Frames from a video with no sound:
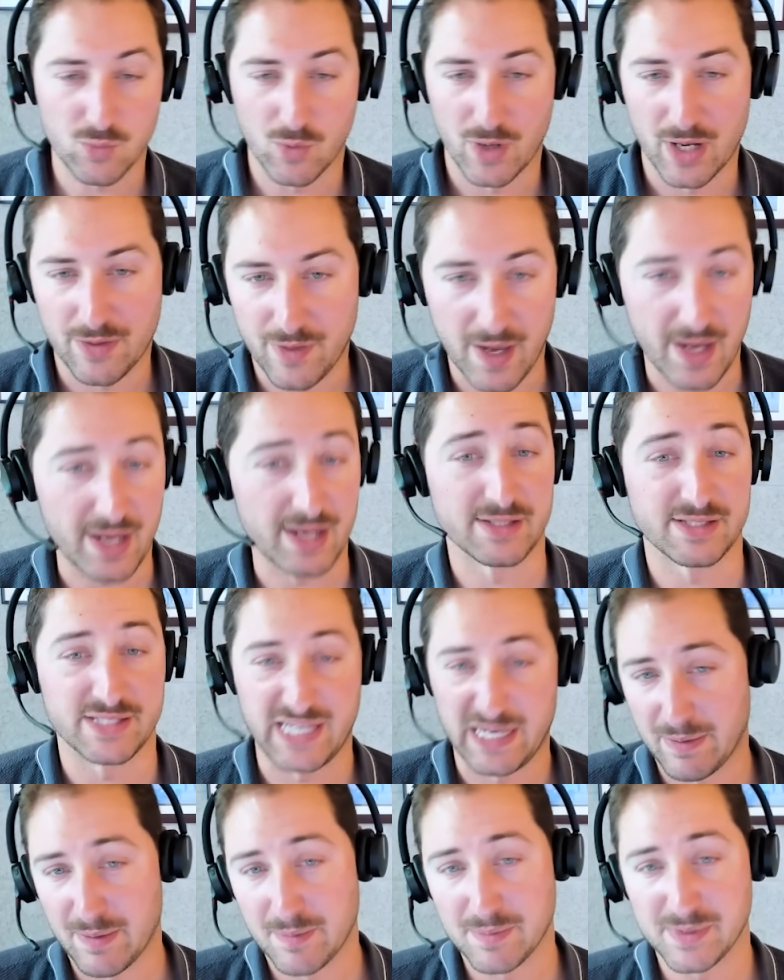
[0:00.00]
with a
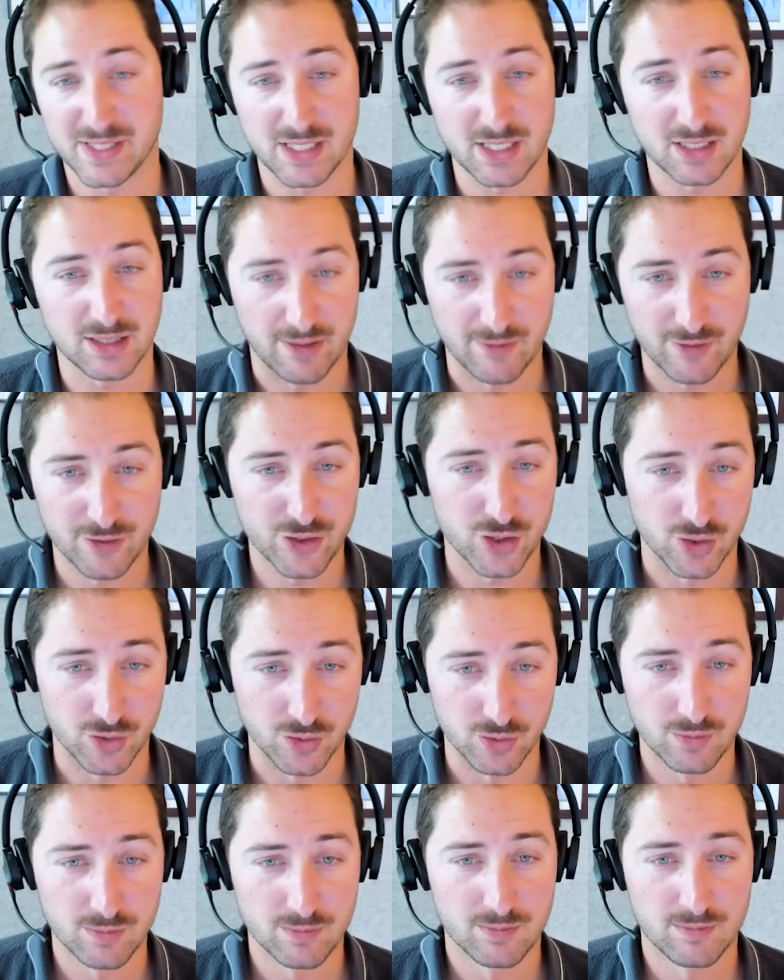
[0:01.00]
CMMC level
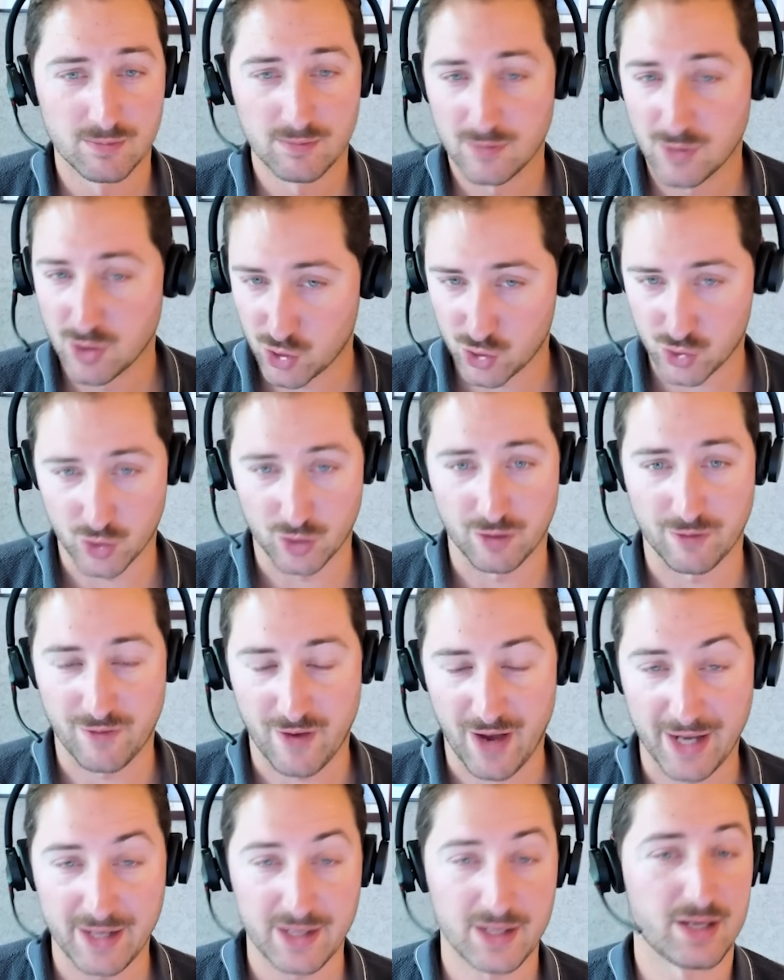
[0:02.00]
2
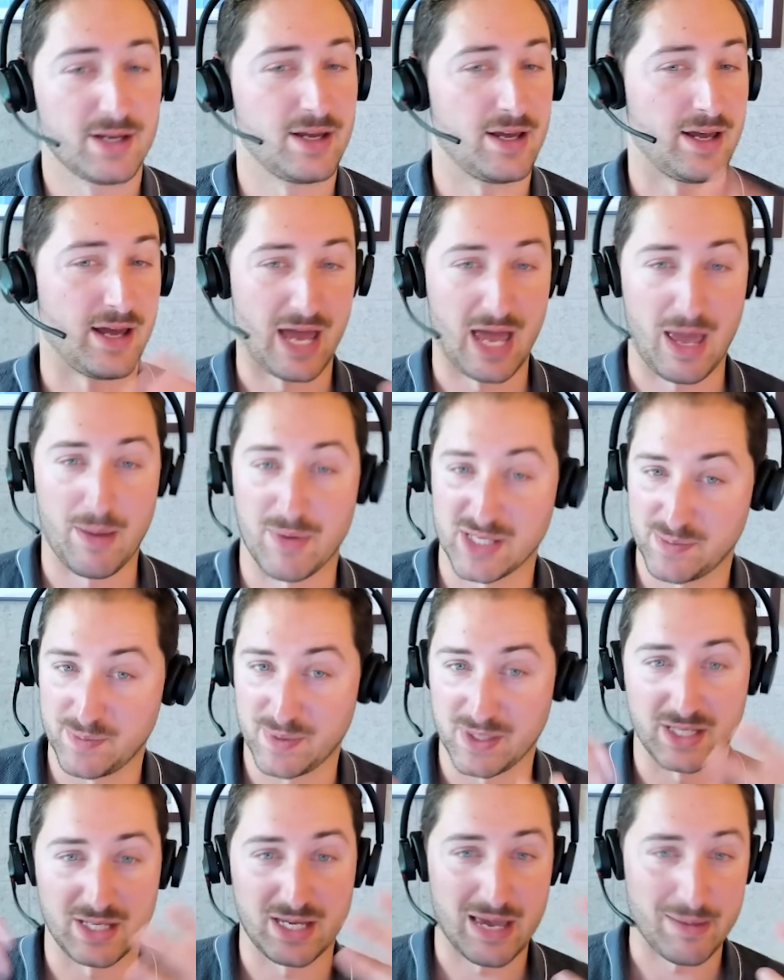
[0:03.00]
certified
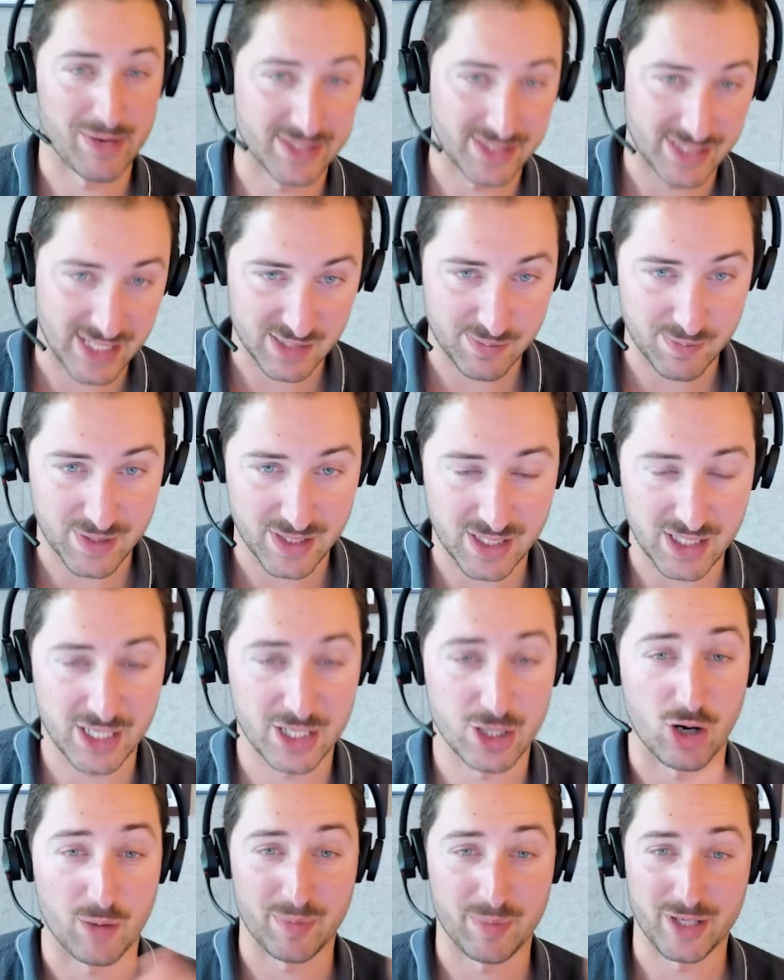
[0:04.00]
MSP, MSSP,
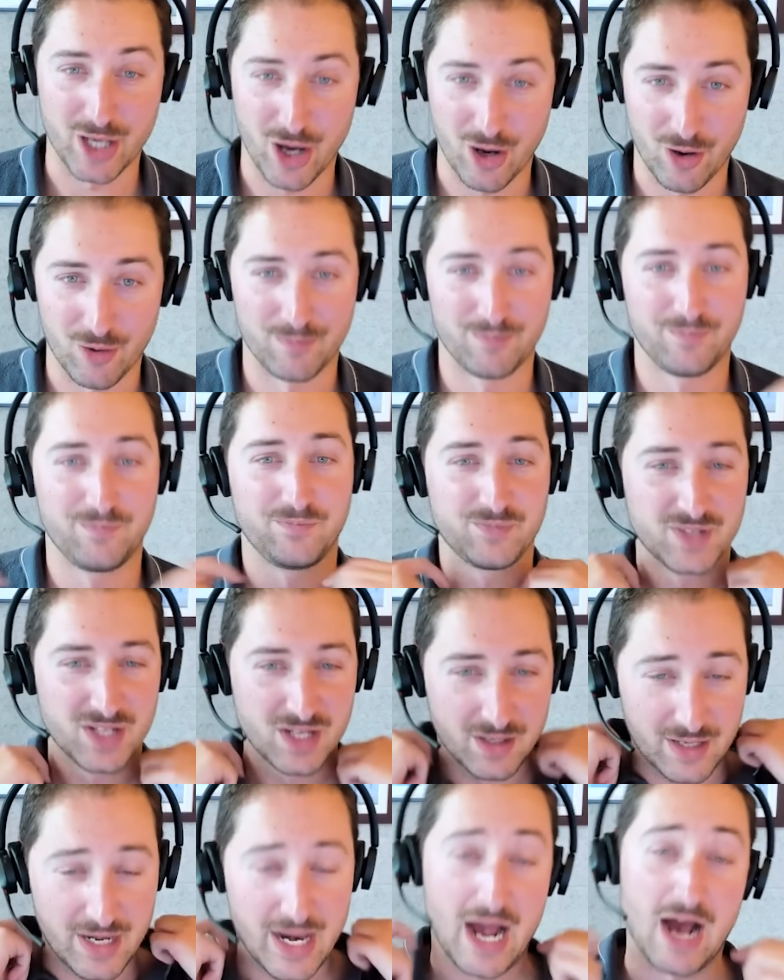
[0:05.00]
and RPO.
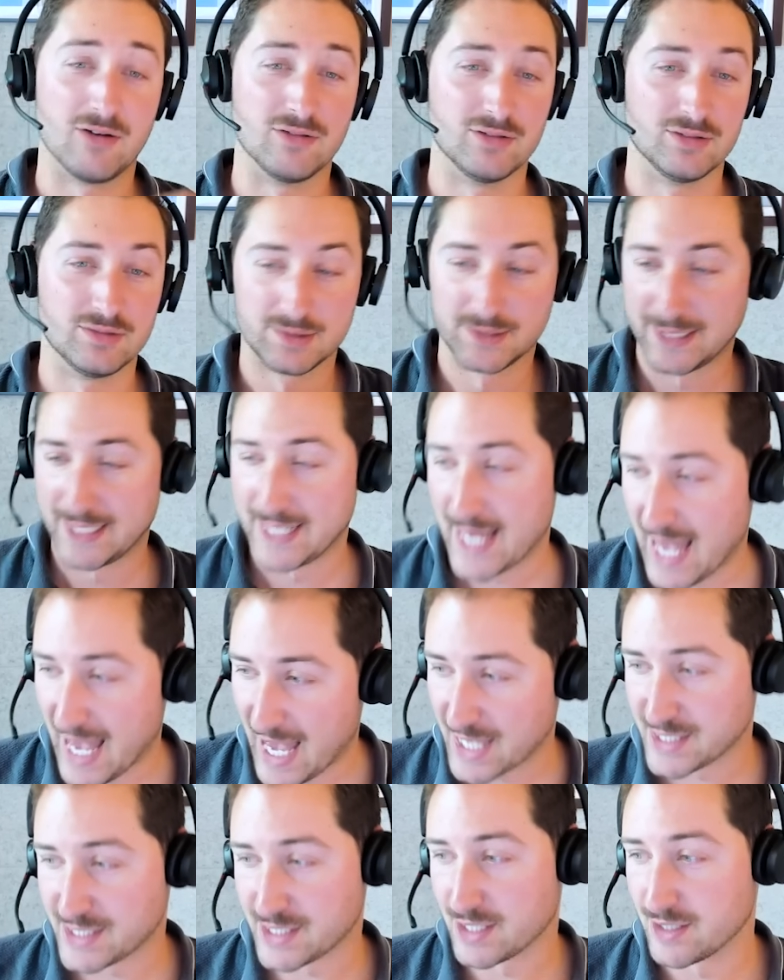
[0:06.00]
Now,
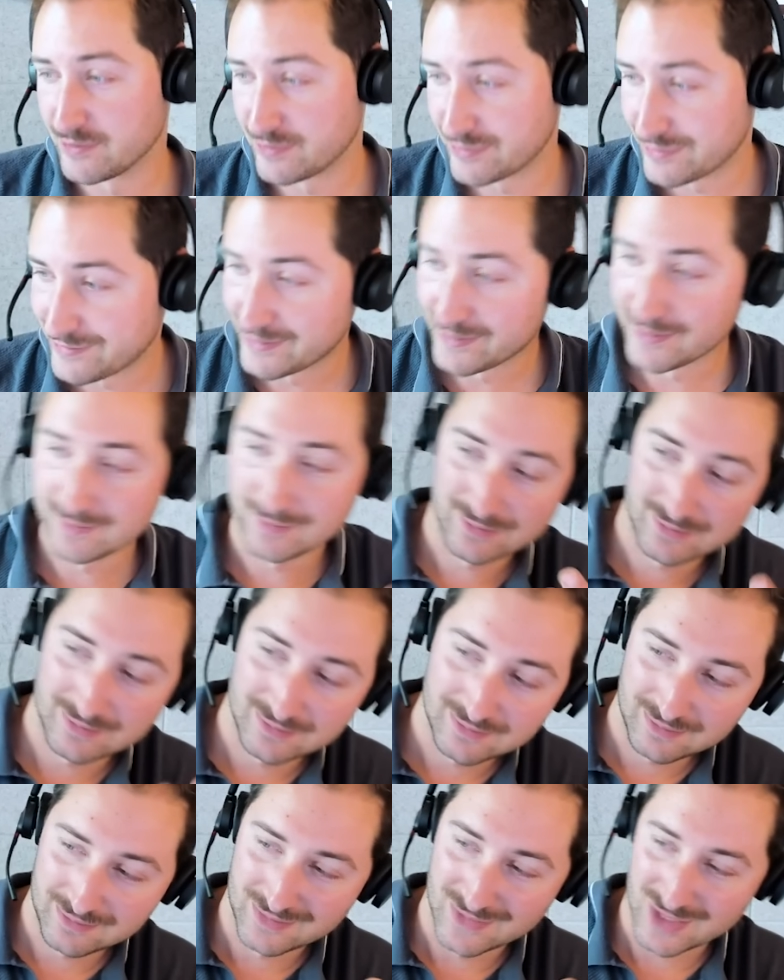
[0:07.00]
as of
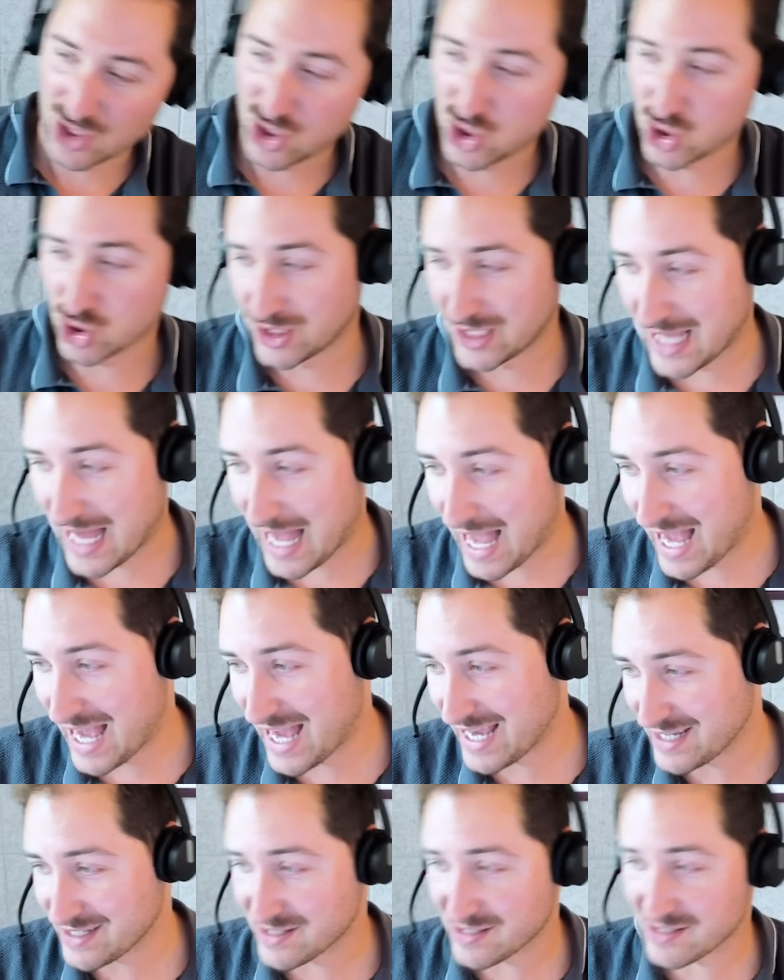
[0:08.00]

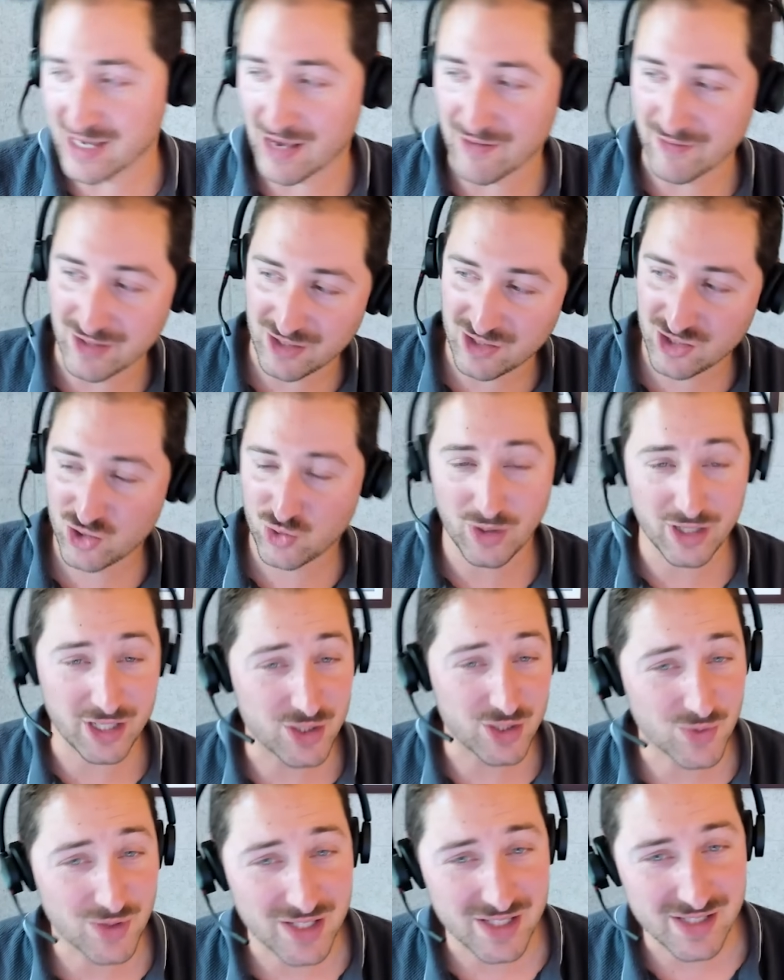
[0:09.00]
July 7th,
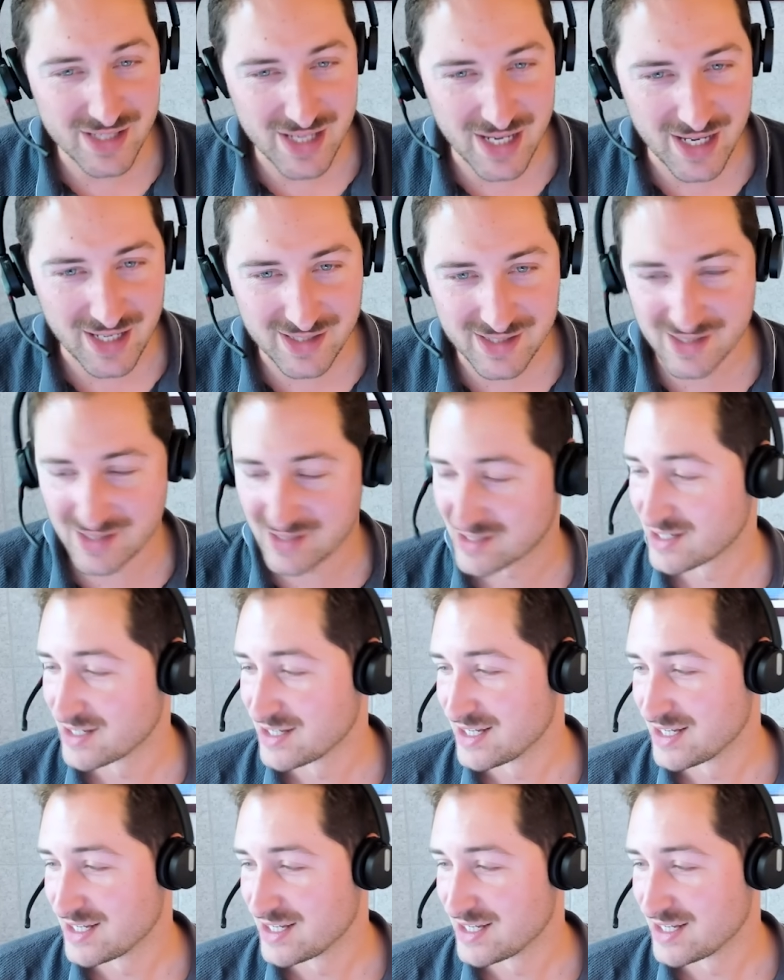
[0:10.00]
2026,